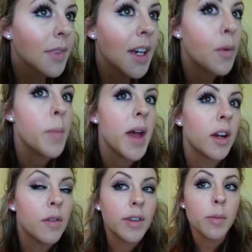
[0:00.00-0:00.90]
And I went
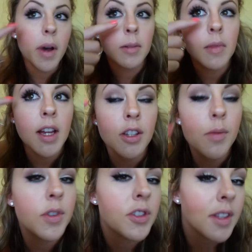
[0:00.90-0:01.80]
back over the bottom lashes,
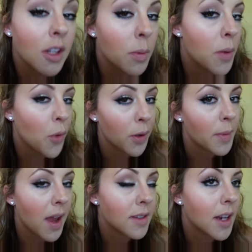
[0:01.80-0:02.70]
which is a little bit more
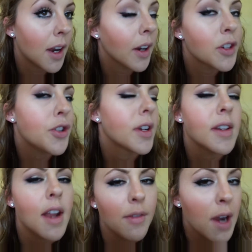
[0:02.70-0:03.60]
mascara because you
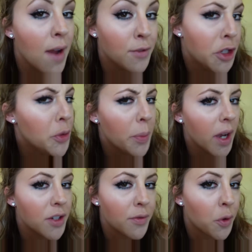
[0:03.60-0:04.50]
can never have too
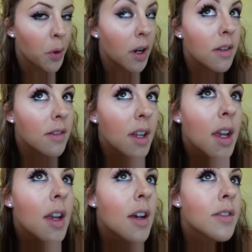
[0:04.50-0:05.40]
much, of course.
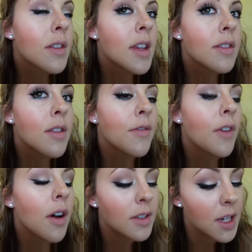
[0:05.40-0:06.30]
So these are the
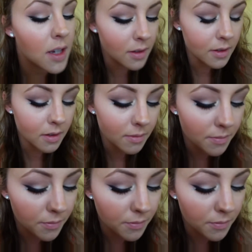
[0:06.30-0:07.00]
falsies.